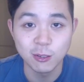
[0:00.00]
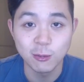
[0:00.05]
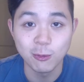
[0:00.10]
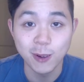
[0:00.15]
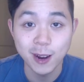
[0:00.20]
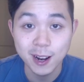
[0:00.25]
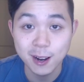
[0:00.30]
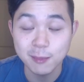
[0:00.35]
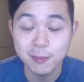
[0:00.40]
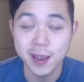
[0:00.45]

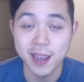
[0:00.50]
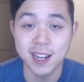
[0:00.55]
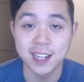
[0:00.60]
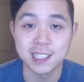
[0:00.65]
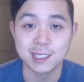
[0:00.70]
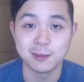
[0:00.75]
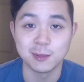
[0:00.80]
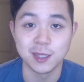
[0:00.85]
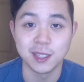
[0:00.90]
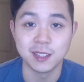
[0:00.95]
where
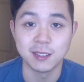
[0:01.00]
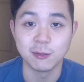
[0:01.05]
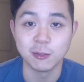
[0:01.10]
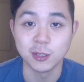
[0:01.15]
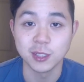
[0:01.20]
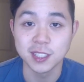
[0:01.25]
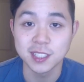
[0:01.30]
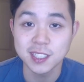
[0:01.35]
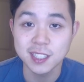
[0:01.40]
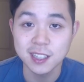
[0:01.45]
management
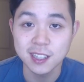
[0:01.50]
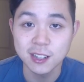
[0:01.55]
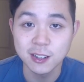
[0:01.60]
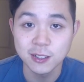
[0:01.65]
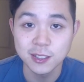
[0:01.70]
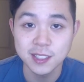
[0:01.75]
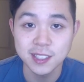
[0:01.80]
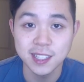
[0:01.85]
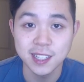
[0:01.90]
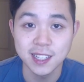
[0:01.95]
will
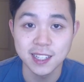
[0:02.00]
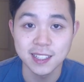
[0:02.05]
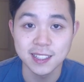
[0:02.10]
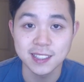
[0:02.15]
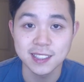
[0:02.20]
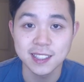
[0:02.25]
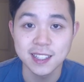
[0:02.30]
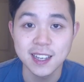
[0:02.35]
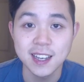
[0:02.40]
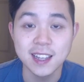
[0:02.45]
disclose
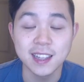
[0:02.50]
things